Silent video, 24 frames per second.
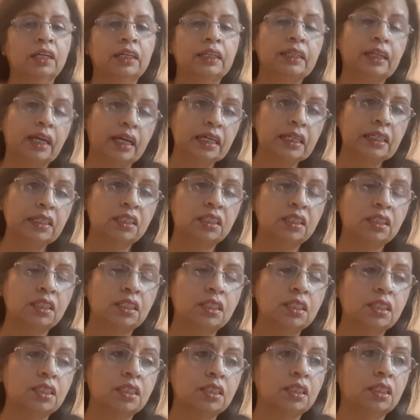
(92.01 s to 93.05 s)

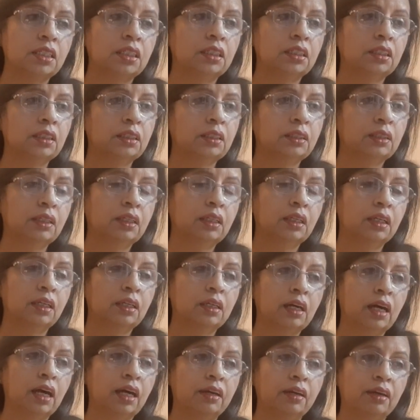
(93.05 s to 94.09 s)
writers,
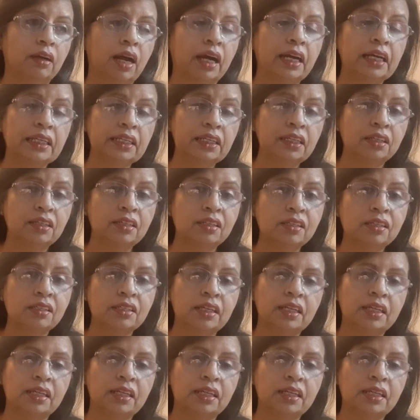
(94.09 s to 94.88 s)
ideas,